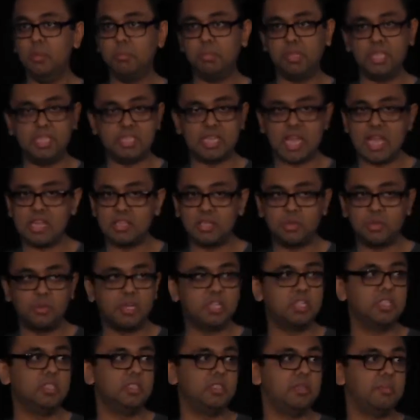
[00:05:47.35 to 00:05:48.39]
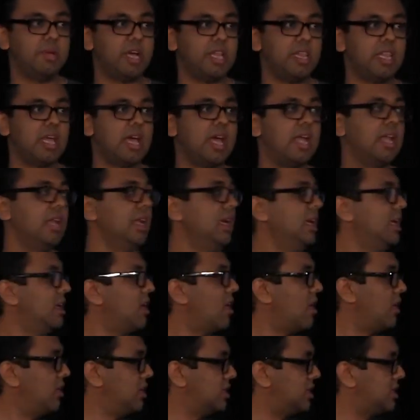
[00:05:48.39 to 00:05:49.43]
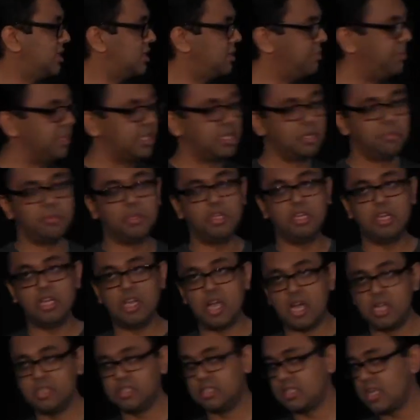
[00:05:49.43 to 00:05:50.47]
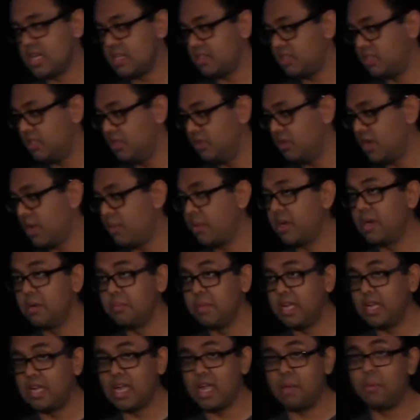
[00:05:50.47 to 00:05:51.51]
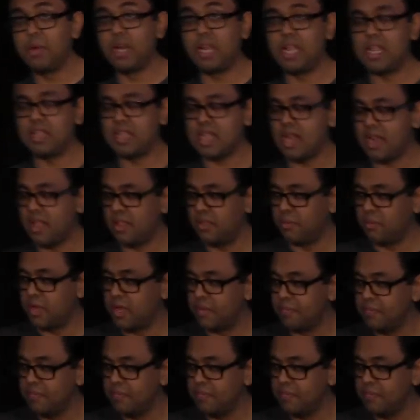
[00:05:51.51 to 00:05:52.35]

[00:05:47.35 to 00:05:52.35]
please ask questions about that. All this is applicable to non-SaaS too. I want to get that out of the way.